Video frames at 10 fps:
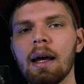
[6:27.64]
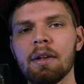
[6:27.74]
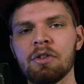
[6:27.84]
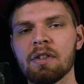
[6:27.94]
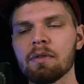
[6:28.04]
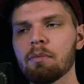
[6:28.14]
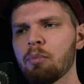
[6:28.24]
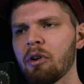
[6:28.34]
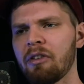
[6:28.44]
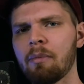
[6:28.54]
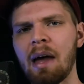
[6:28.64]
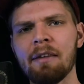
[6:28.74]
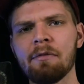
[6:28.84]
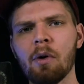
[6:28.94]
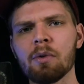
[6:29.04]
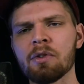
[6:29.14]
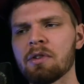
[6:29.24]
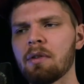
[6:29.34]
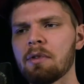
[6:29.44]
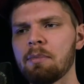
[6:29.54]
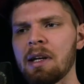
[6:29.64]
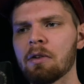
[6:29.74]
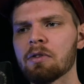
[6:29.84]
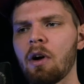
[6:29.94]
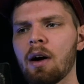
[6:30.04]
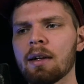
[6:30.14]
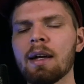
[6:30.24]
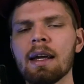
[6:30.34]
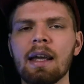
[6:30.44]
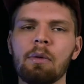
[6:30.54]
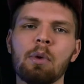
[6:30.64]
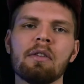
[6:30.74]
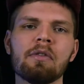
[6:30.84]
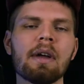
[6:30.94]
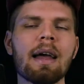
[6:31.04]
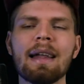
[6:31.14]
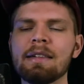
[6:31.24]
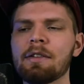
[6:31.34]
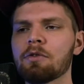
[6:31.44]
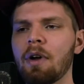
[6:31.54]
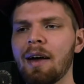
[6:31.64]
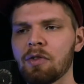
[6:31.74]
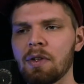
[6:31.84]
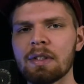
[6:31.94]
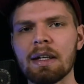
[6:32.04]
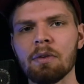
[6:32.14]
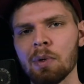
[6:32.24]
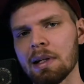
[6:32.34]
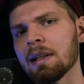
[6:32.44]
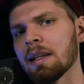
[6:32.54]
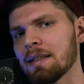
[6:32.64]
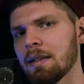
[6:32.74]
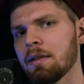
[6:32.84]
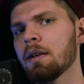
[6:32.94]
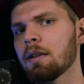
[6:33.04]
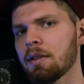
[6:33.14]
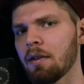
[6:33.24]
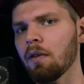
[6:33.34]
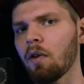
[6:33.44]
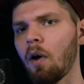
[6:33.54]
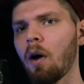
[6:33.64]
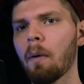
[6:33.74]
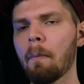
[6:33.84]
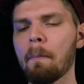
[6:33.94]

and just put some headphones or some speakers on, get rid of any distractions, and really listen to the song.